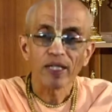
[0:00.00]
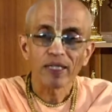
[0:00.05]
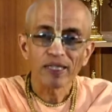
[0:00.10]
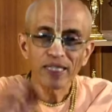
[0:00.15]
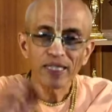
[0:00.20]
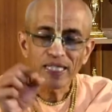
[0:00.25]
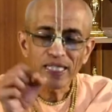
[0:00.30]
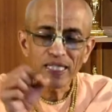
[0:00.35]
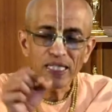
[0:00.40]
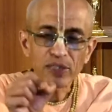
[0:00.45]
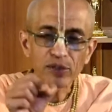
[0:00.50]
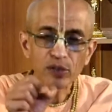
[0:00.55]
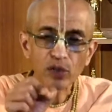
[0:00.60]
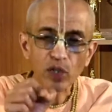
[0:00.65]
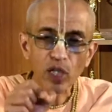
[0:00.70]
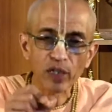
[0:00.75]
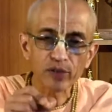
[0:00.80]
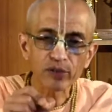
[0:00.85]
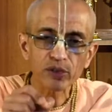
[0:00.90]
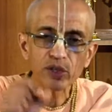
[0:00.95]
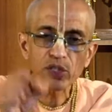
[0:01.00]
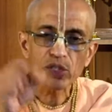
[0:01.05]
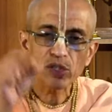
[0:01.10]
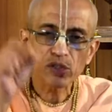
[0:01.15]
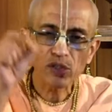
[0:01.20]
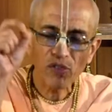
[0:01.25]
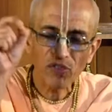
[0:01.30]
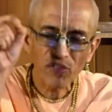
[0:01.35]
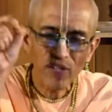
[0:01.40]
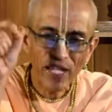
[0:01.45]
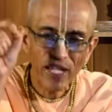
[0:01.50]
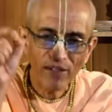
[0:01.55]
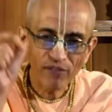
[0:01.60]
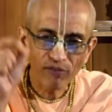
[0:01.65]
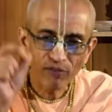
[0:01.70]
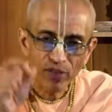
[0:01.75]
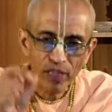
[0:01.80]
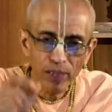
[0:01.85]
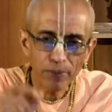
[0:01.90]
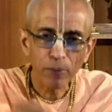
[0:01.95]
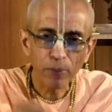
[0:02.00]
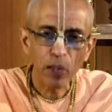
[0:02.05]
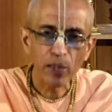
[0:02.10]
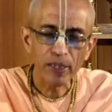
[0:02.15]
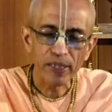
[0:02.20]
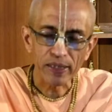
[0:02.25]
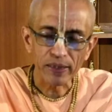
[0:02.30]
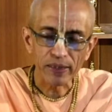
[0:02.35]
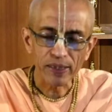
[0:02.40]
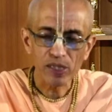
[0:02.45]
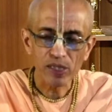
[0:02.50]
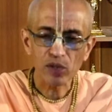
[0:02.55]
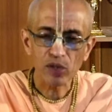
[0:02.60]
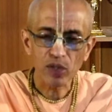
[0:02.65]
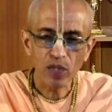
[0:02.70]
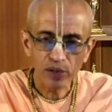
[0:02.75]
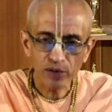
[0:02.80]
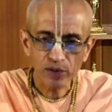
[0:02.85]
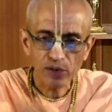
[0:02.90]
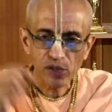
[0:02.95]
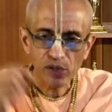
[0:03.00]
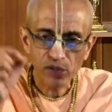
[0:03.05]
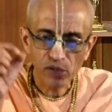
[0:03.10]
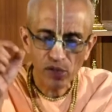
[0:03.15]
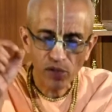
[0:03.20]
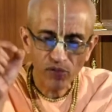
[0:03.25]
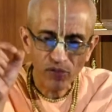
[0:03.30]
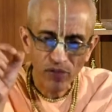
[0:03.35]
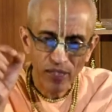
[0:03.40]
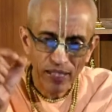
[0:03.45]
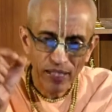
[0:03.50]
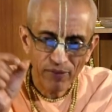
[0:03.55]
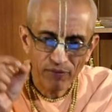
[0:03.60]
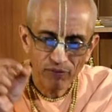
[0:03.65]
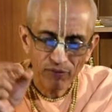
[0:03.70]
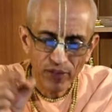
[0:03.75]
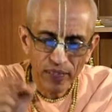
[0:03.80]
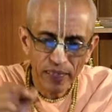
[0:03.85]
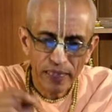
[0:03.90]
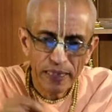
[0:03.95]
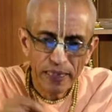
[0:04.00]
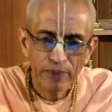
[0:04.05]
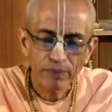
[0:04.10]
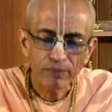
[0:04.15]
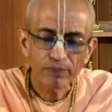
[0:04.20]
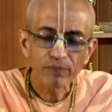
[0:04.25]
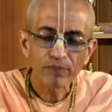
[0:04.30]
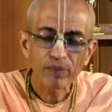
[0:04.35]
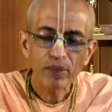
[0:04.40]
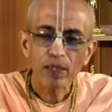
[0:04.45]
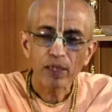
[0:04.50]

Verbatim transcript: He is conscious of everybody, he is conscious of every